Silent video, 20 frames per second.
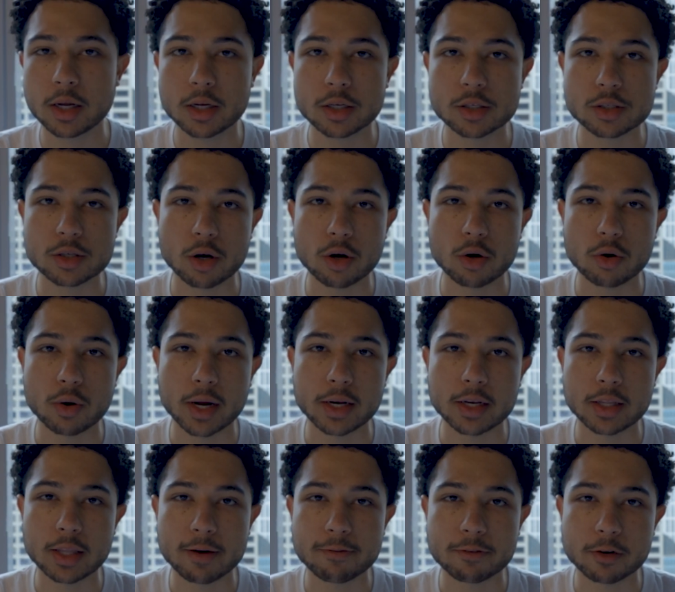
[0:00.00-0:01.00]
So I
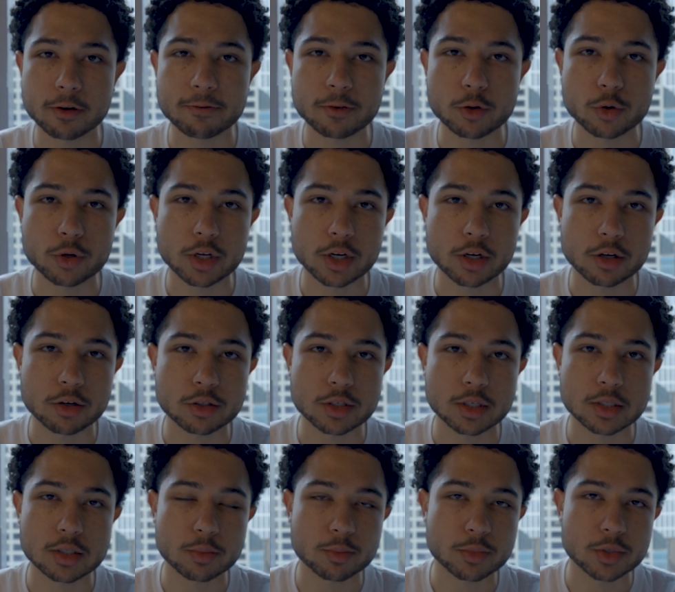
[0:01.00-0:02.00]
did that for a few years,
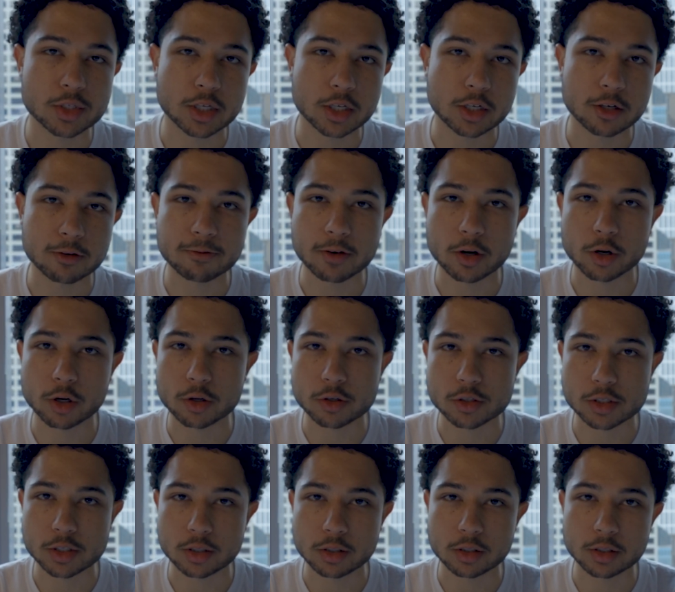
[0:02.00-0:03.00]
did some senior
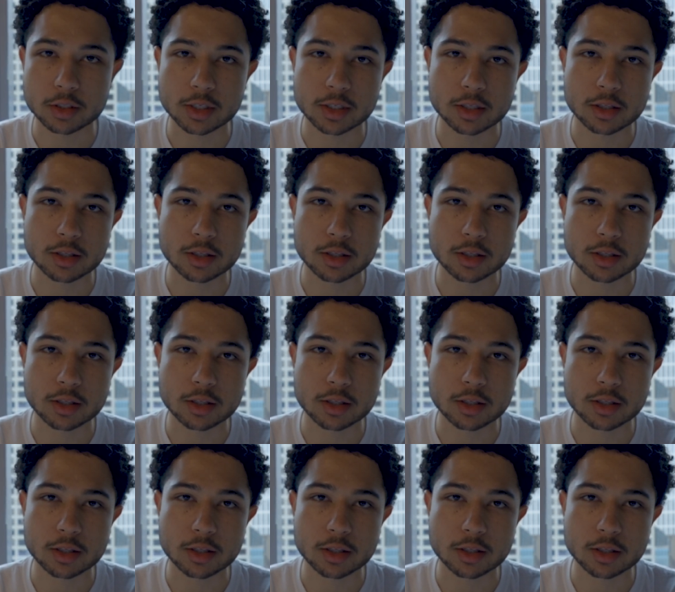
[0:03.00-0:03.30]
photos and